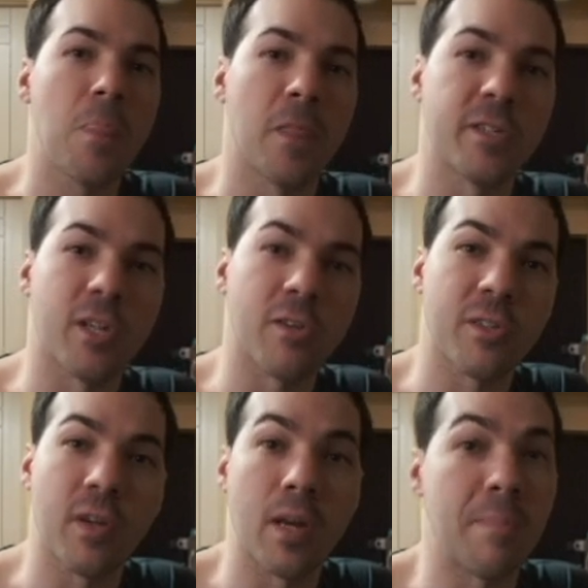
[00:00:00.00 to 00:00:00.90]
There's
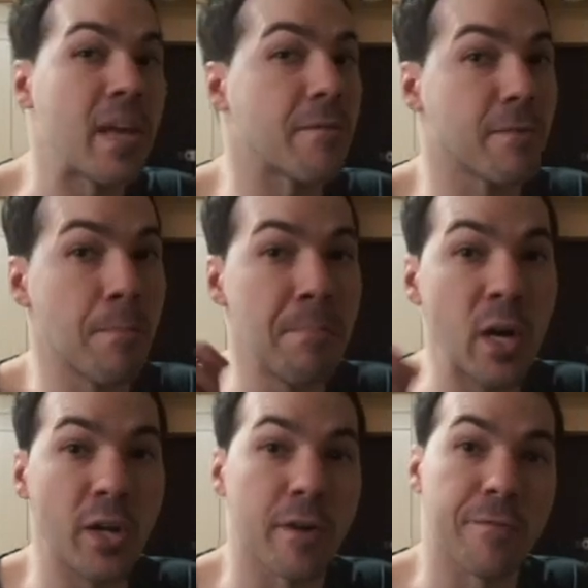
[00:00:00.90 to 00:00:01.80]
also gonna be a
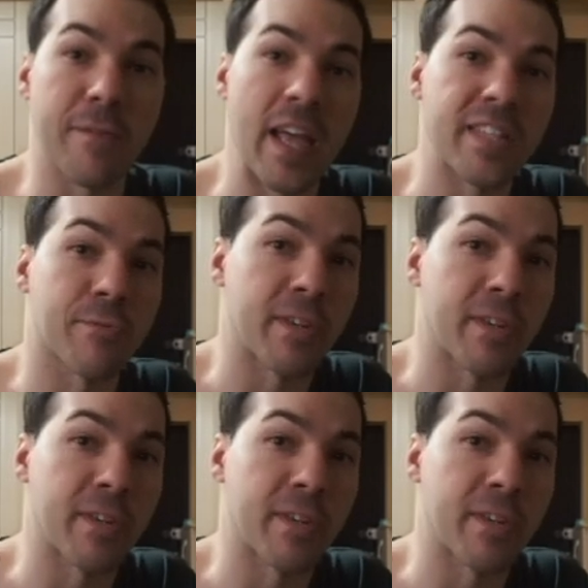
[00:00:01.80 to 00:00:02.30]
familiar face